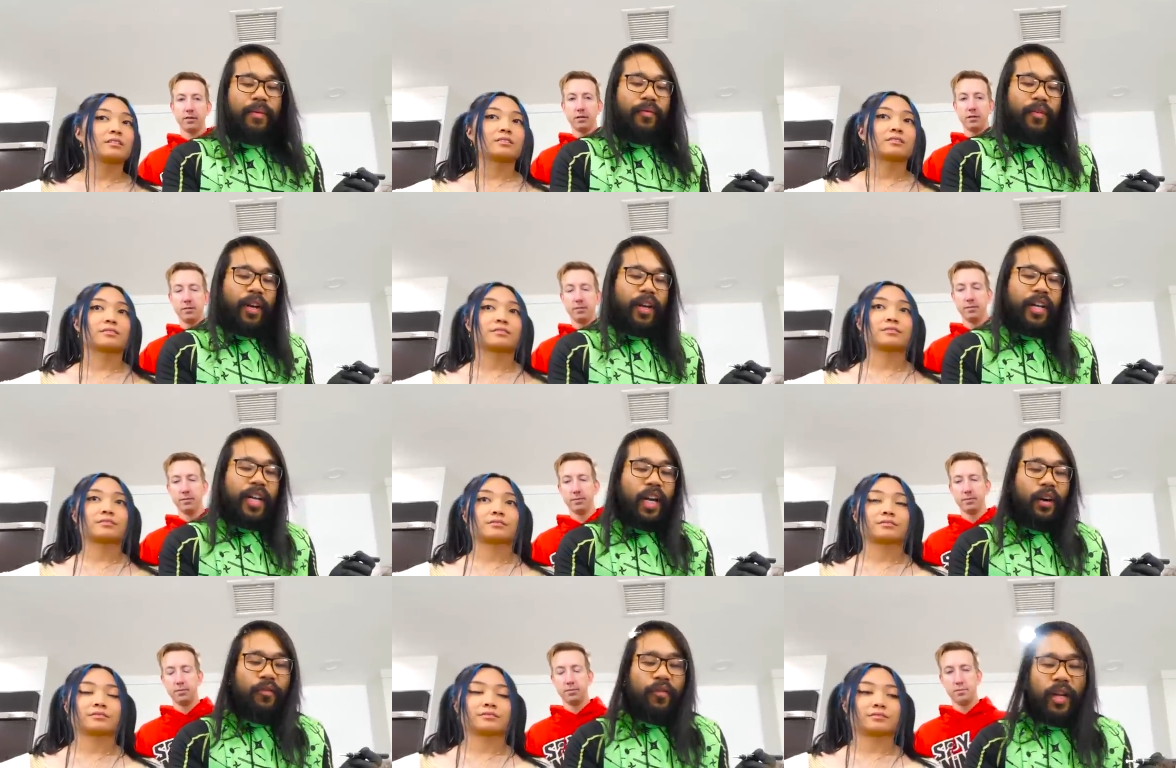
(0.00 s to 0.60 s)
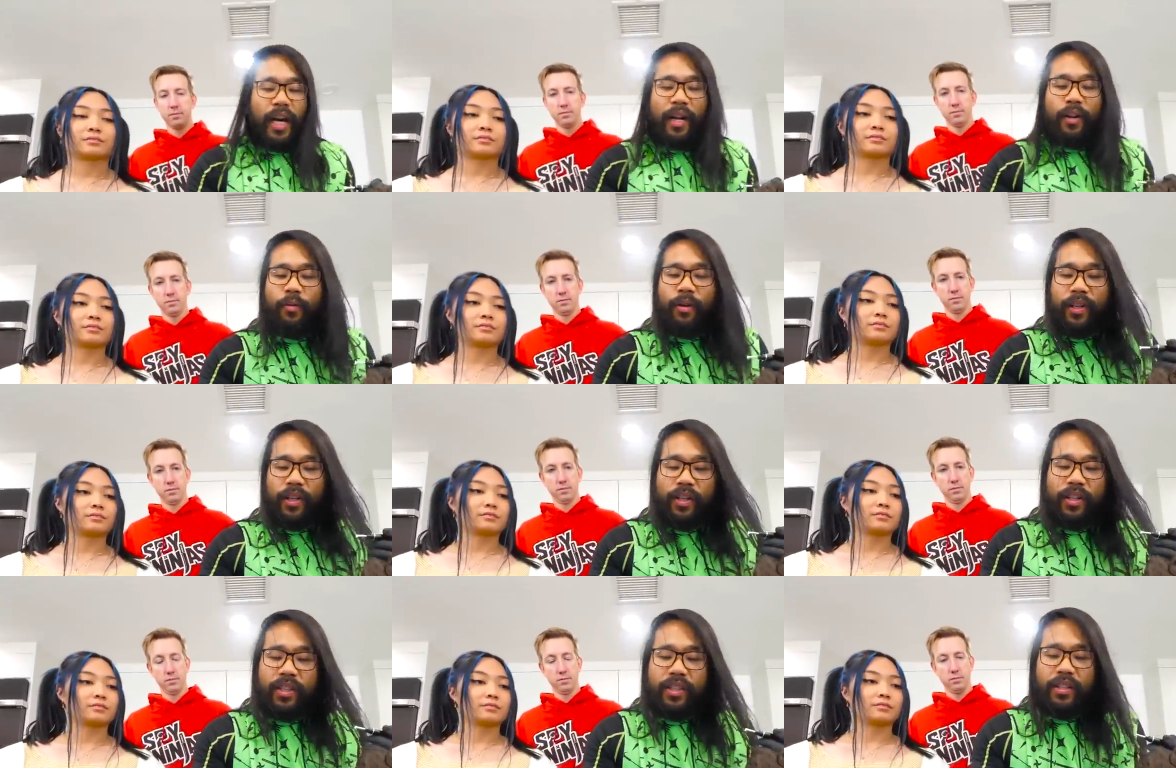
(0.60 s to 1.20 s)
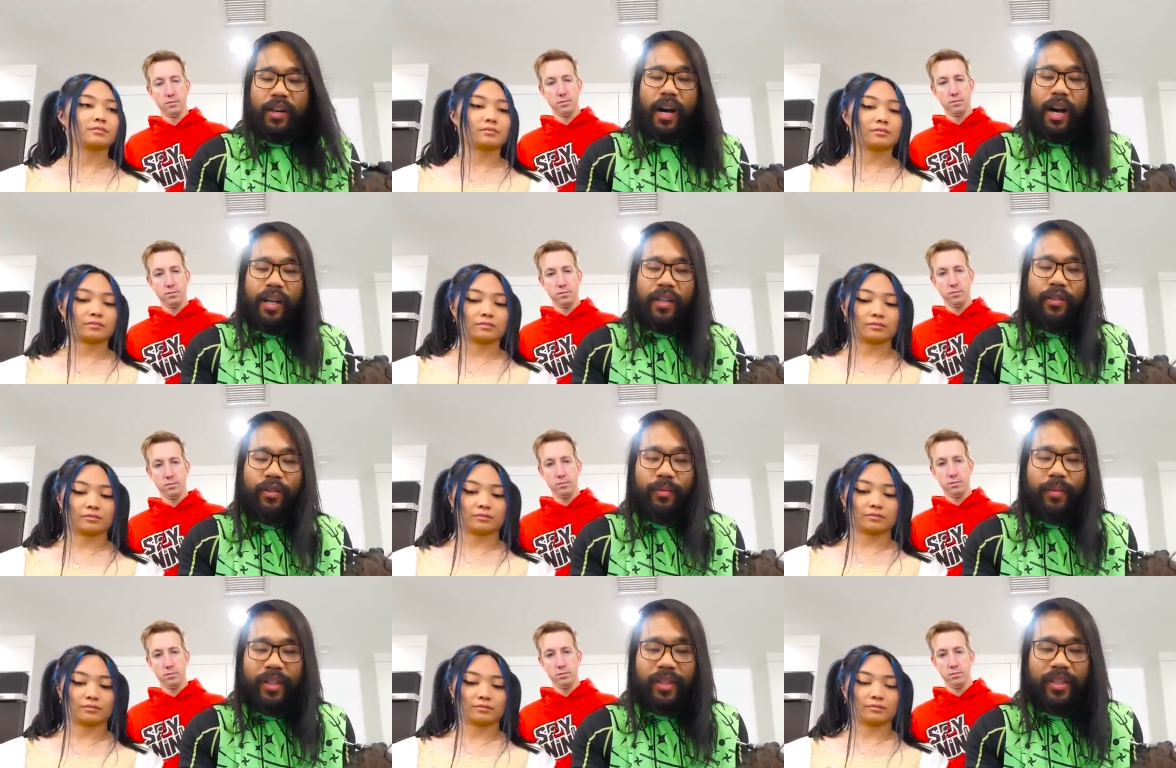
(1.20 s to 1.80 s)
Speaker 1: be very careful. I don't want you to talk
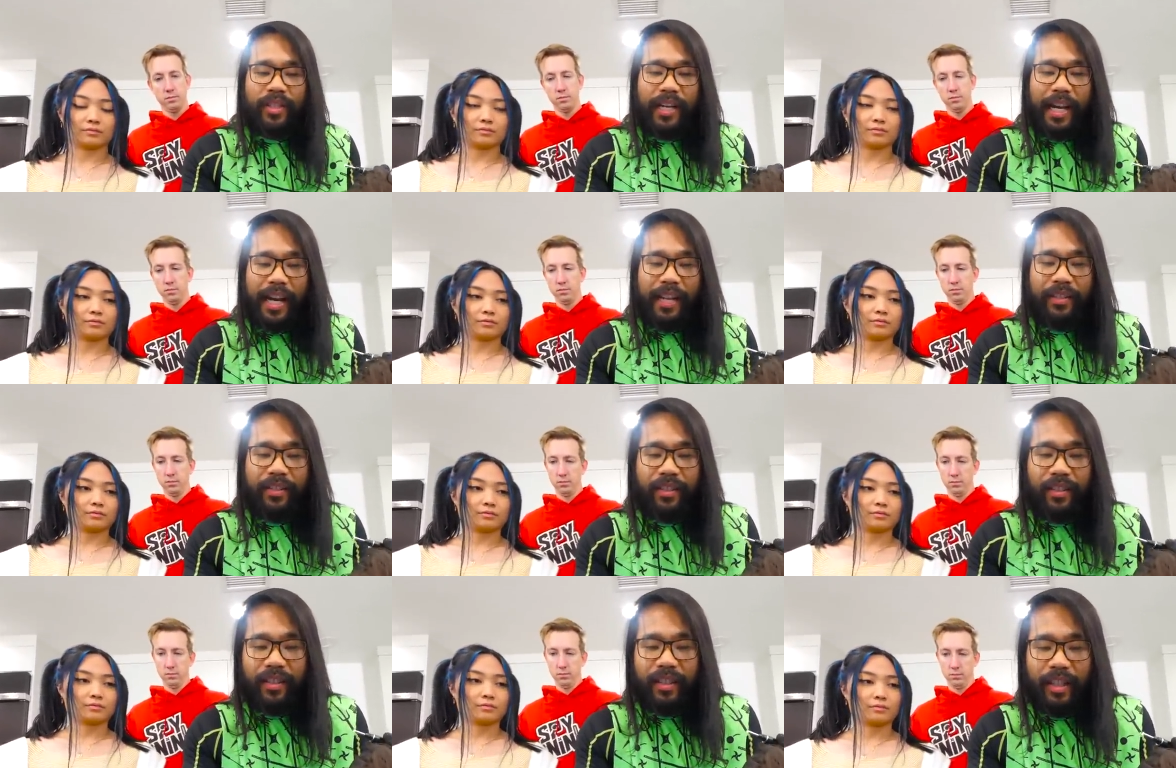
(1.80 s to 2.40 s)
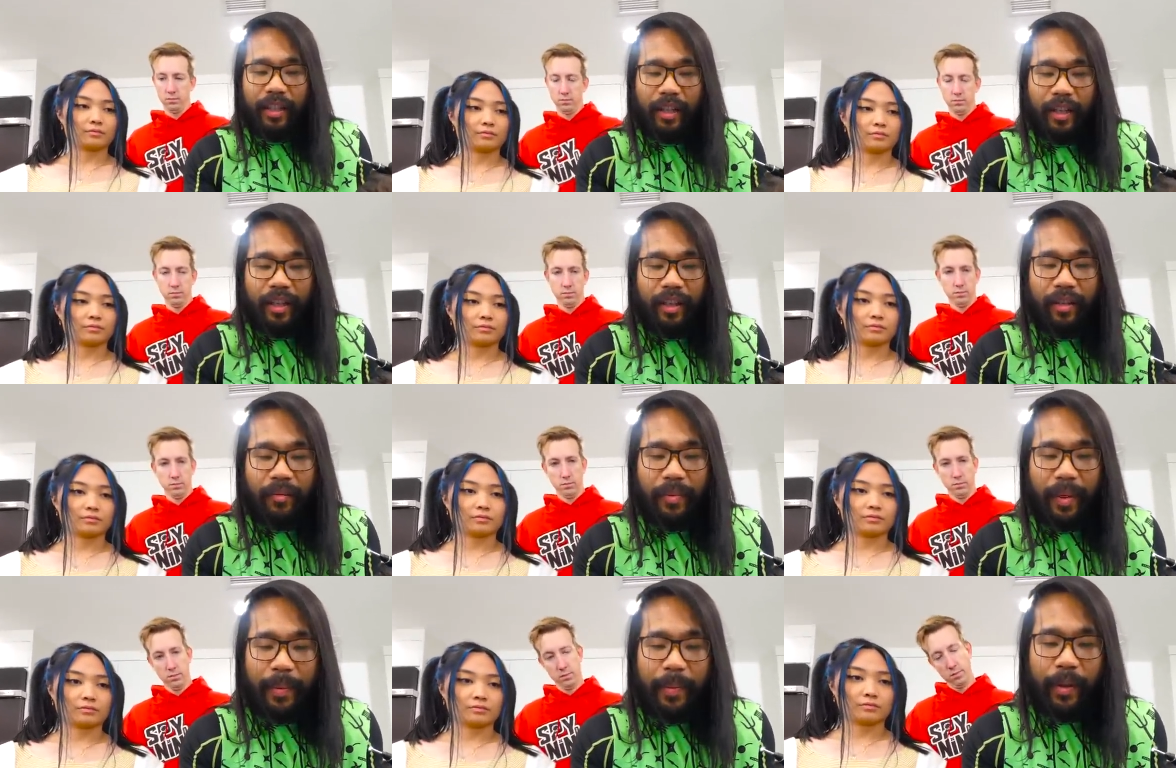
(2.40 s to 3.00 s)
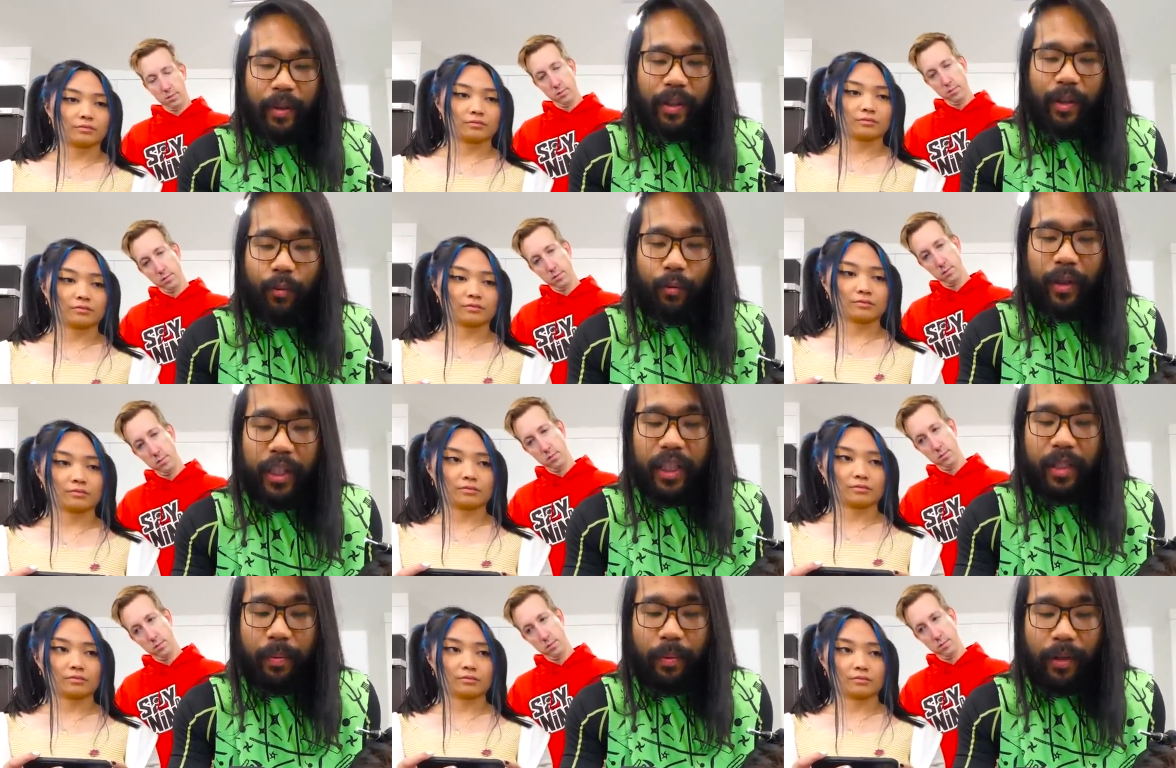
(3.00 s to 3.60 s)
too much, Daniel. Okay. Maybe you can
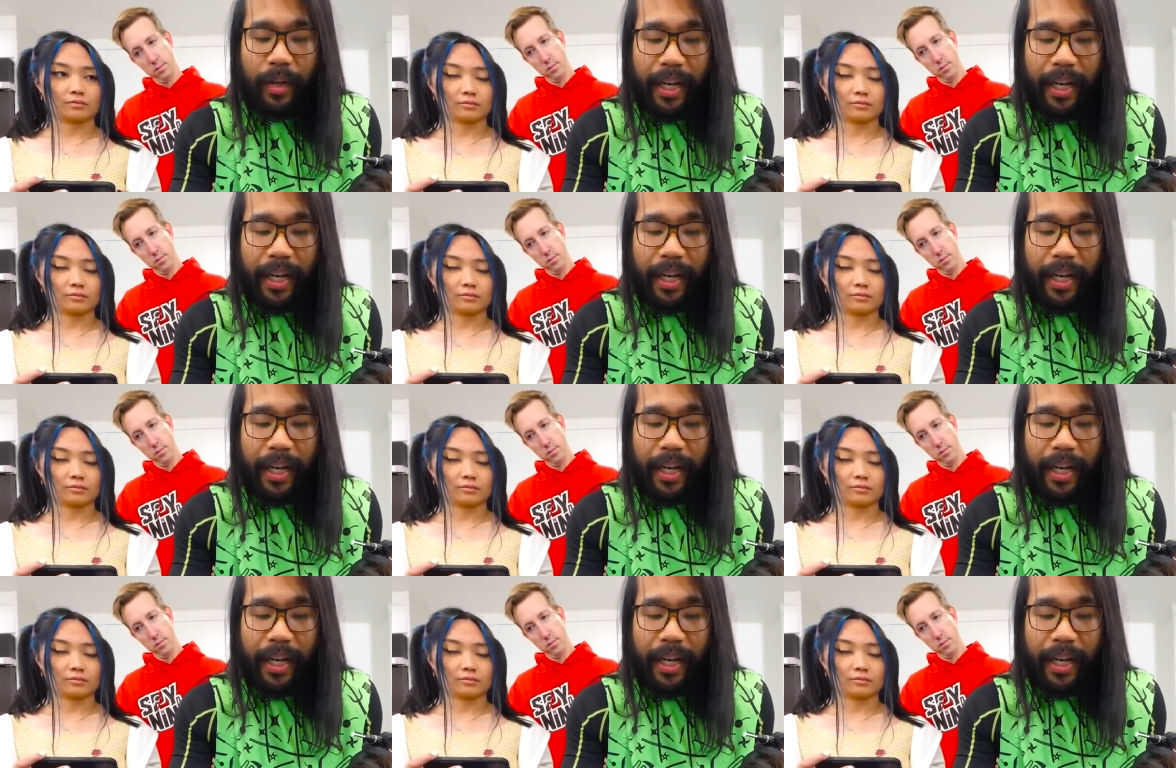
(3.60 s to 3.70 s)
whisper